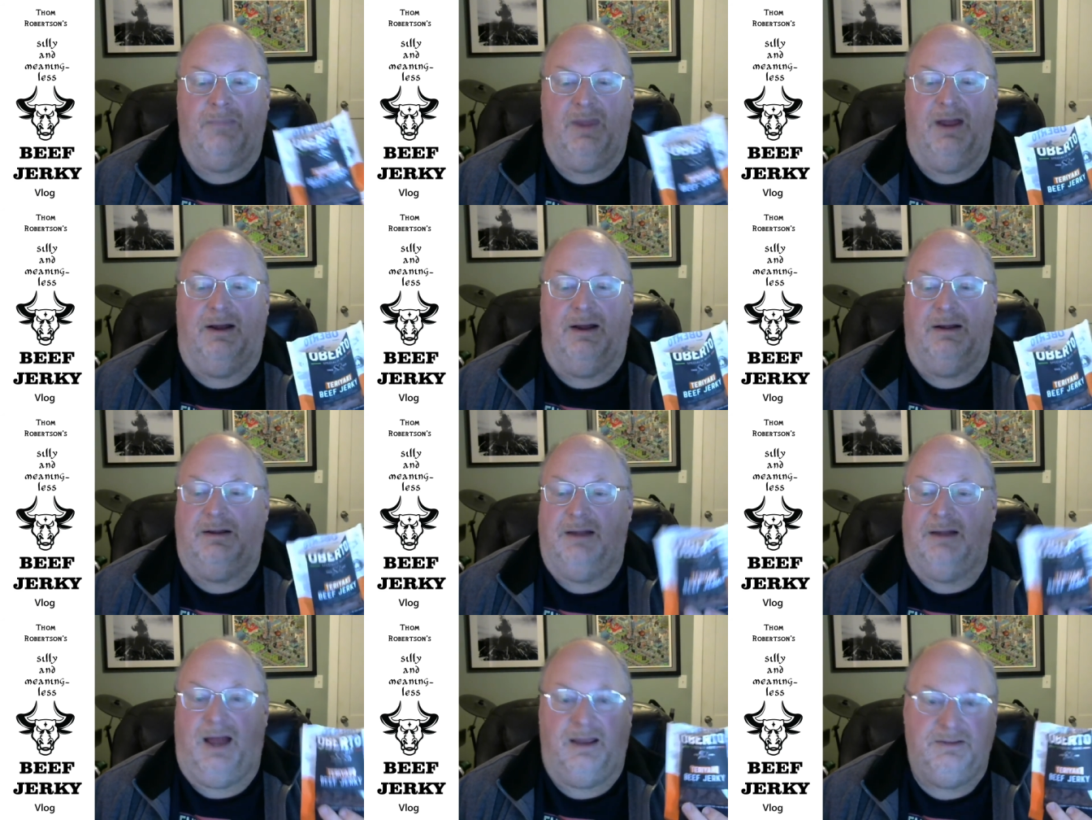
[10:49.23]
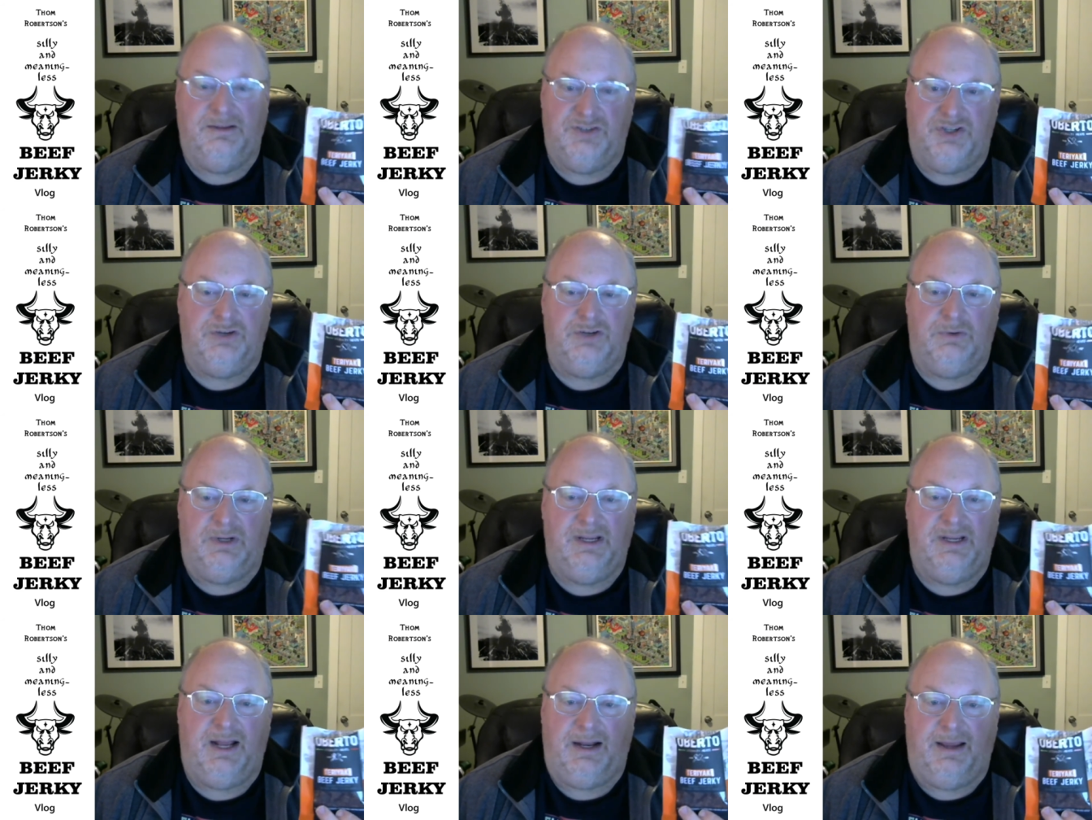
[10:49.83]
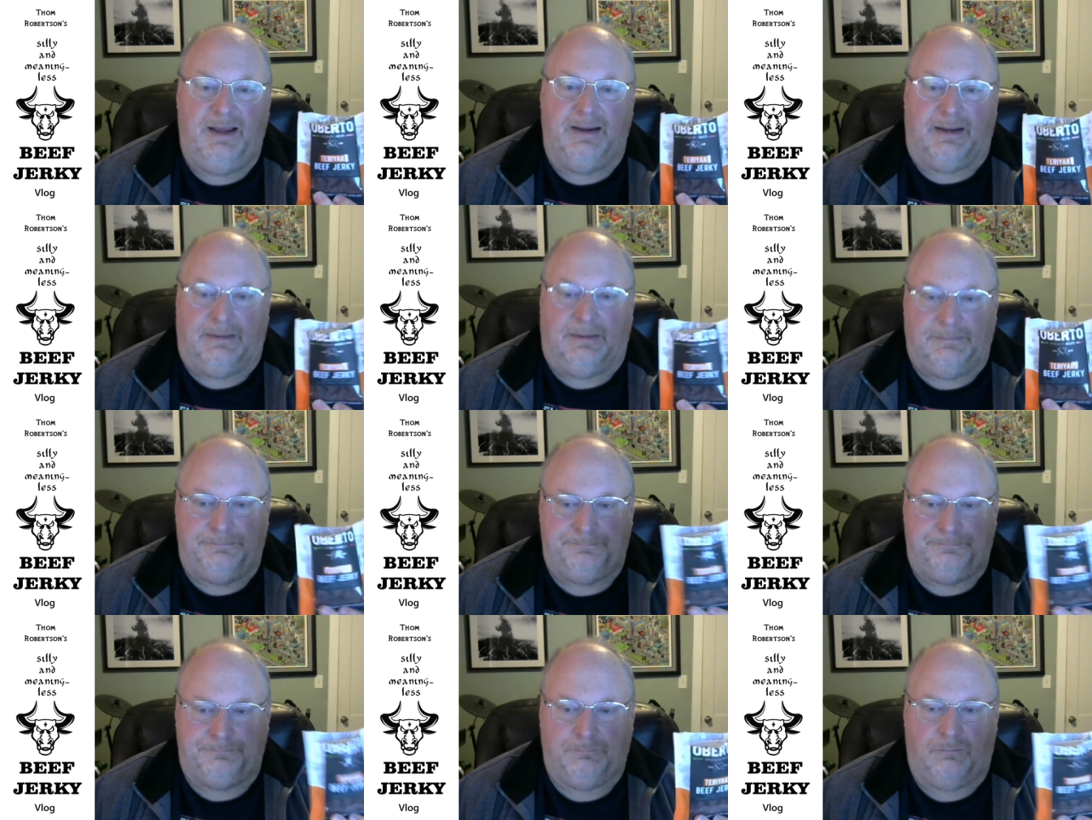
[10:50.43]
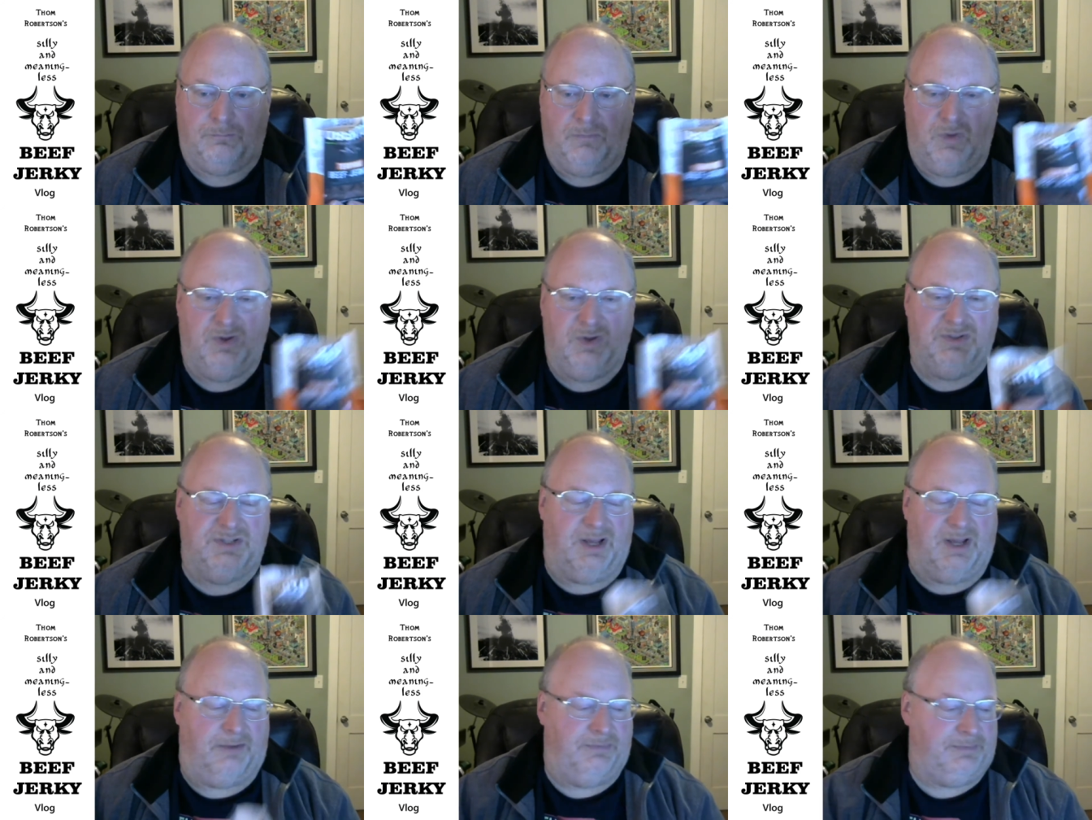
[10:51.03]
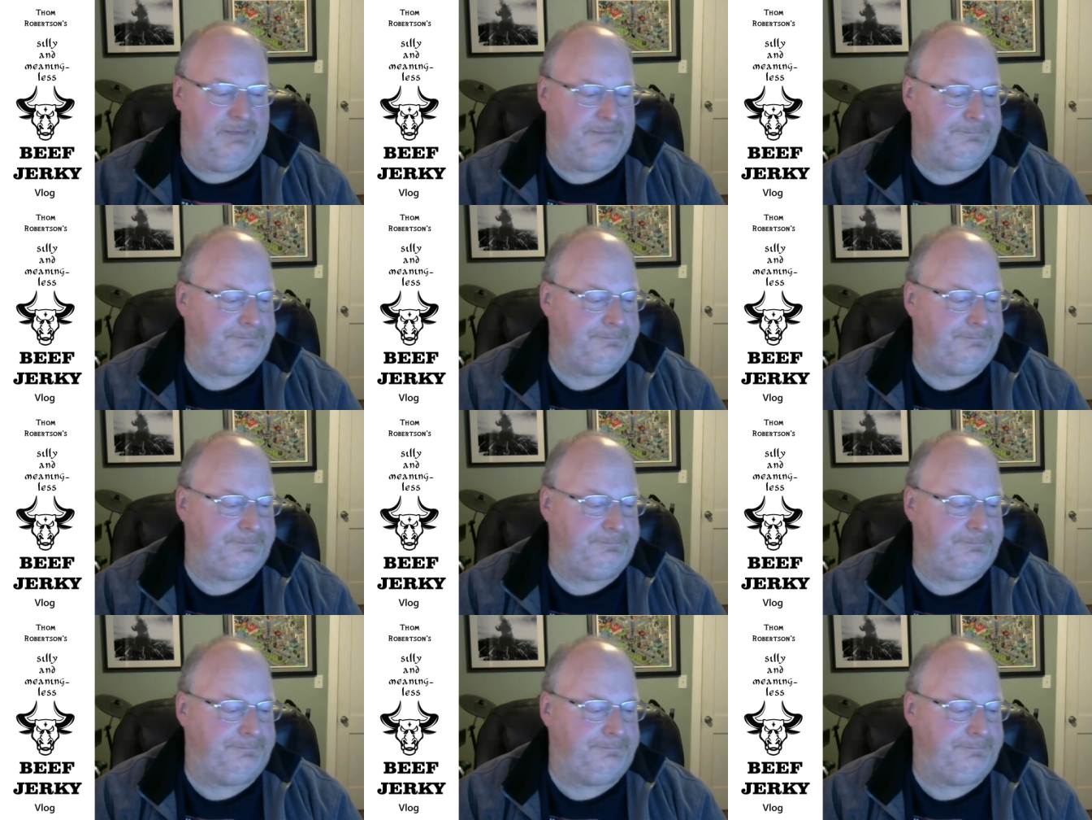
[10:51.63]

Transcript: Uh, and generally, I like it. Good stuff.